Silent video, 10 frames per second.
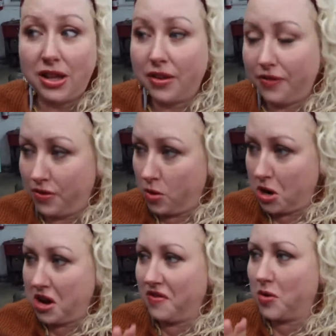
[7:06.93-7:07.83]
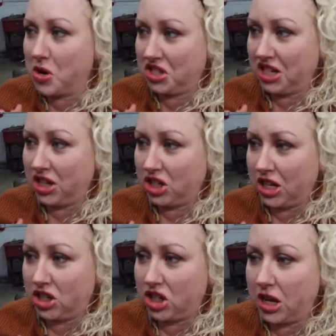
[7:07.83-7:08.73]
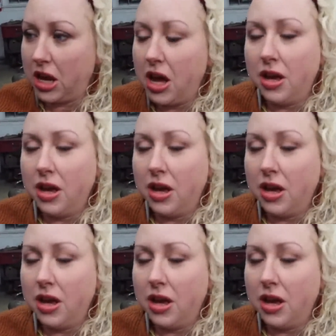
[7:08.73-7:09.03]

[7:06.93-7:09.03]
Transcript: like a four, four stage kitchen,